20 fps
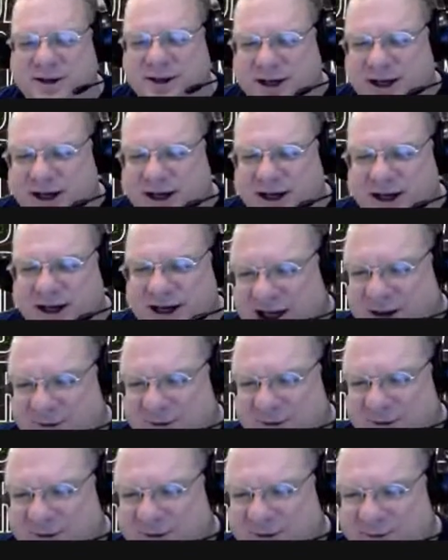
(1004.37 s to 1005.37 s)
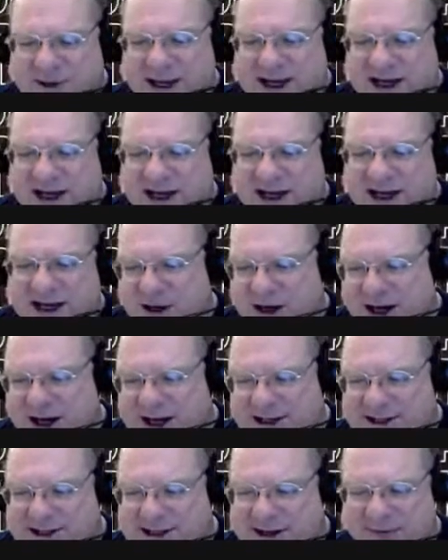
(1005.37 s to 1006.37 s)
XBI
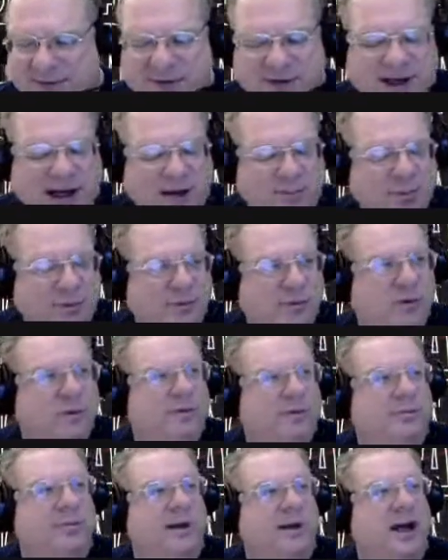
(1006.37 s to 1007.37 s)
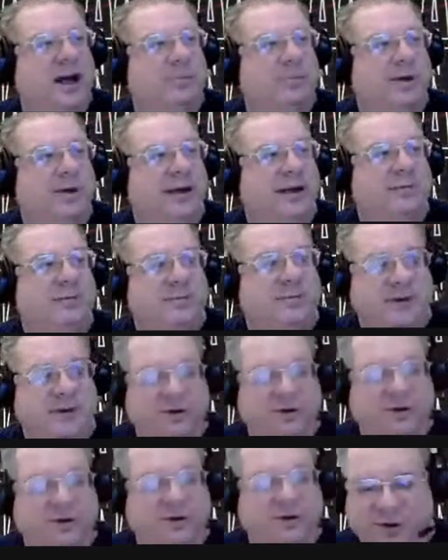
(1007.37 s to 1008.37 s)
is definitely outperforming BIB. They're
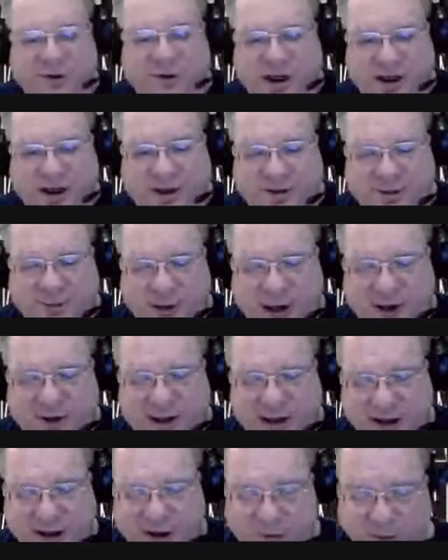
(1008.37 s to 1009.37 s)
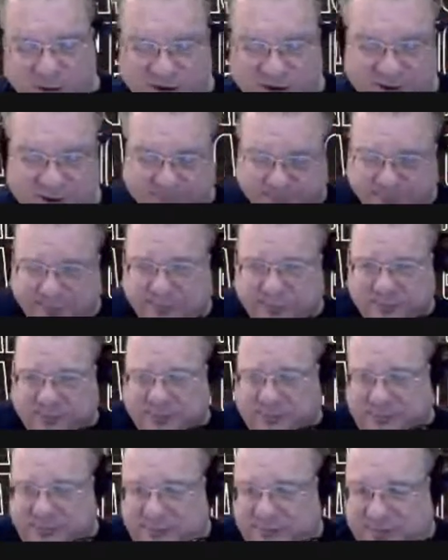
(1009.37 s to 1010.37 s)
both in biotech, of course.
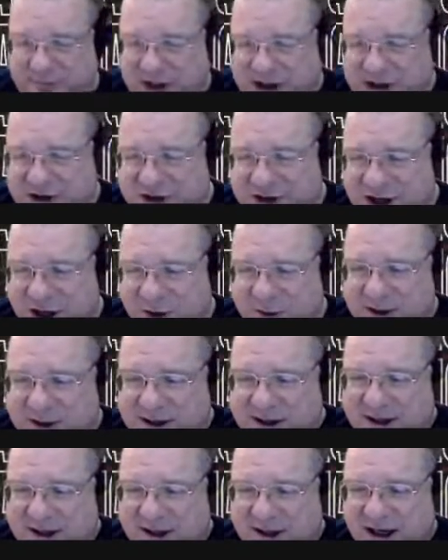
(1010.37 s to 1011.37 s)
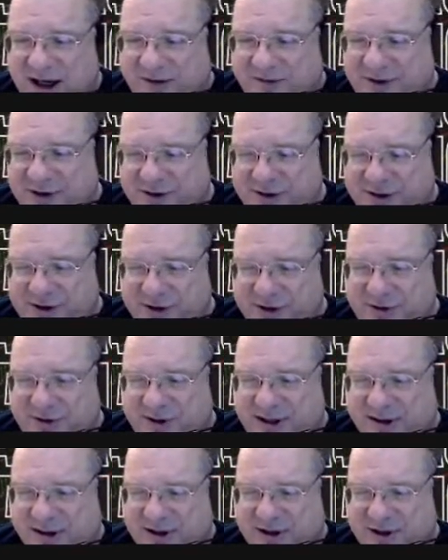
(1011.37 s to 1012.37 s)
So of those two, it
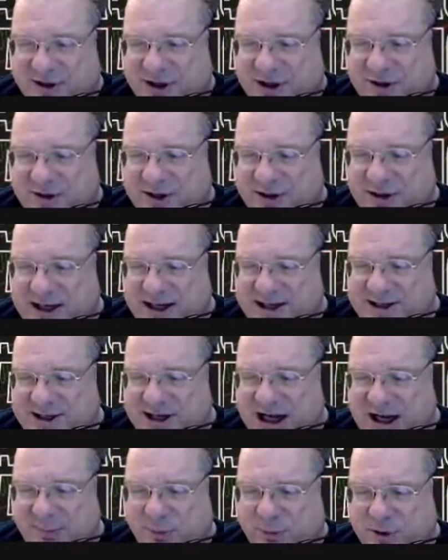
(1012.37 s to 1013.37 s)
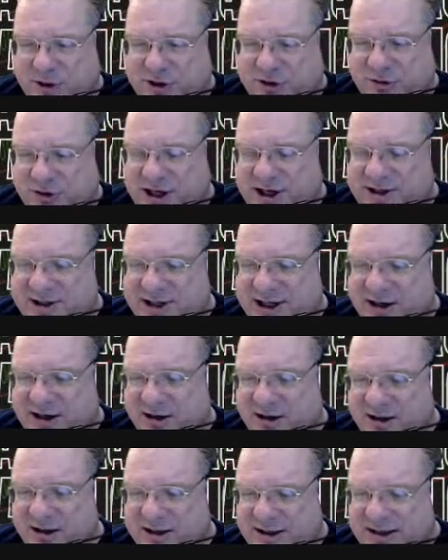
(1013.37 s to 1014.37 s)
looks good. There is an upward trend
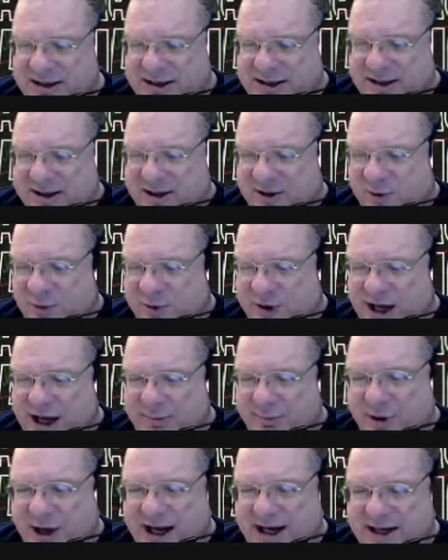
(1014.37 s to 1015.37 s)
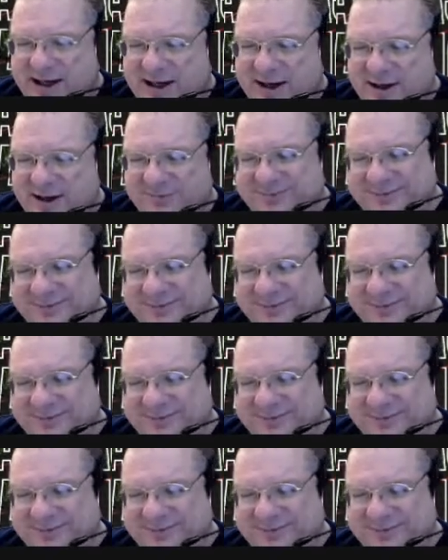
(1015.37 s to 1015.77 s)
here. Would I buy it here?